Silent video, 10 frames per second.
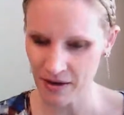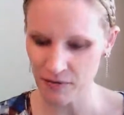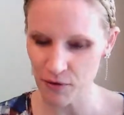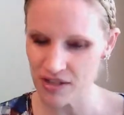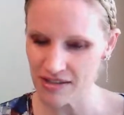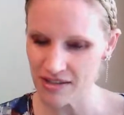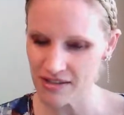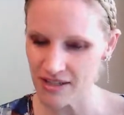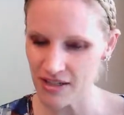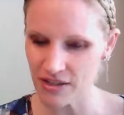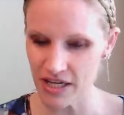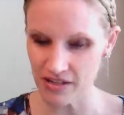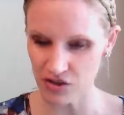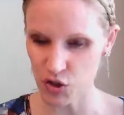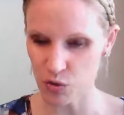Ferguson sealed his
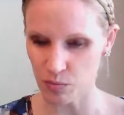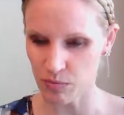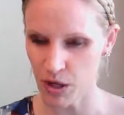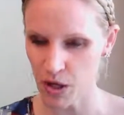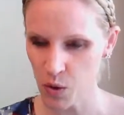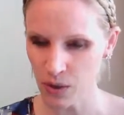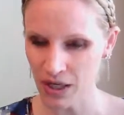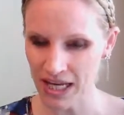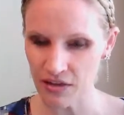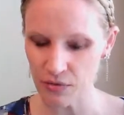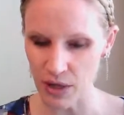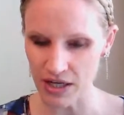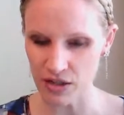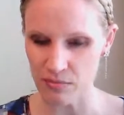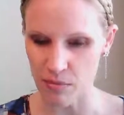doom when he
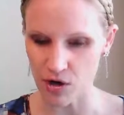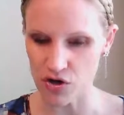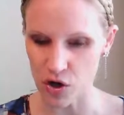threatened to march